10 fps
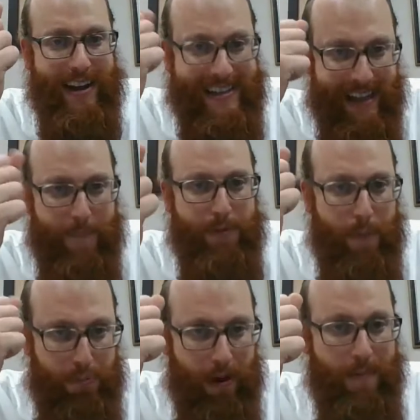accept
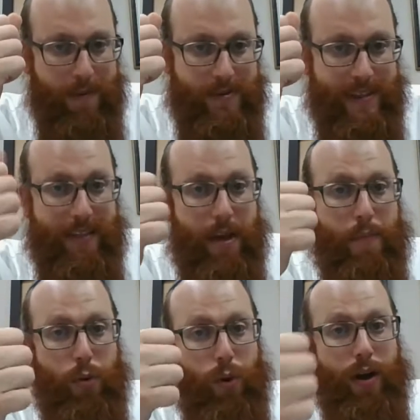the premise that
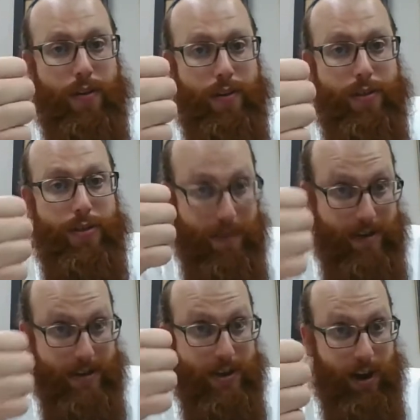number one, there
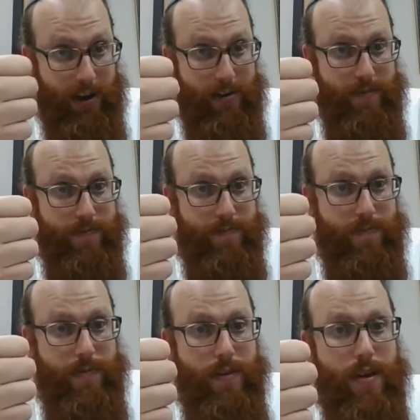is a God.
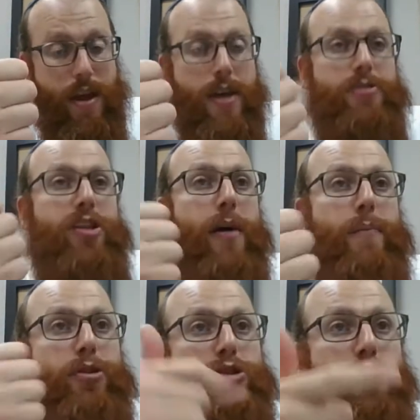
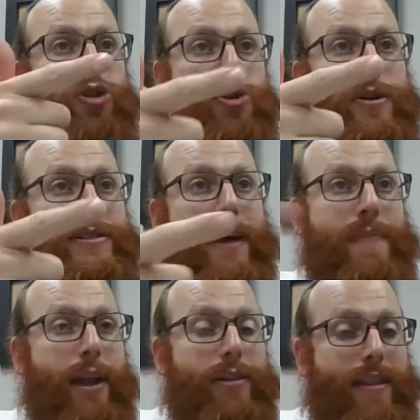Number two, you accept
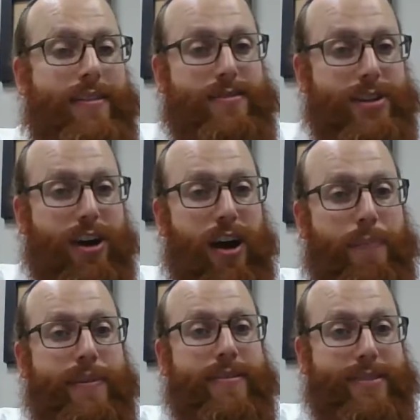not only that there's a God,
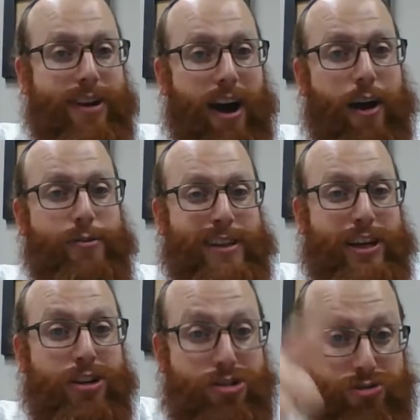but there's a God who's in
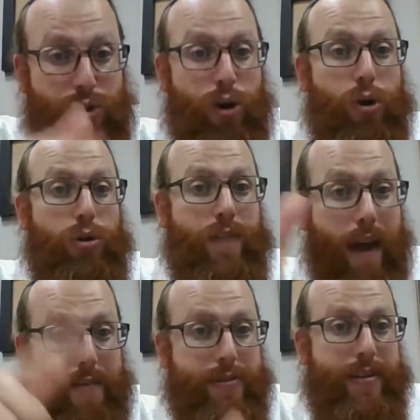control of
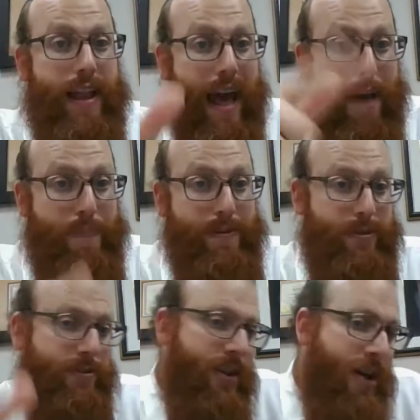everything that happens.
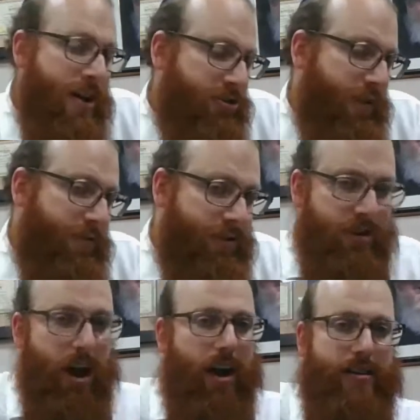Because if there's a
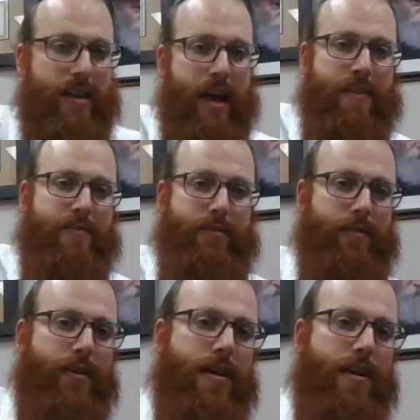God in heaven,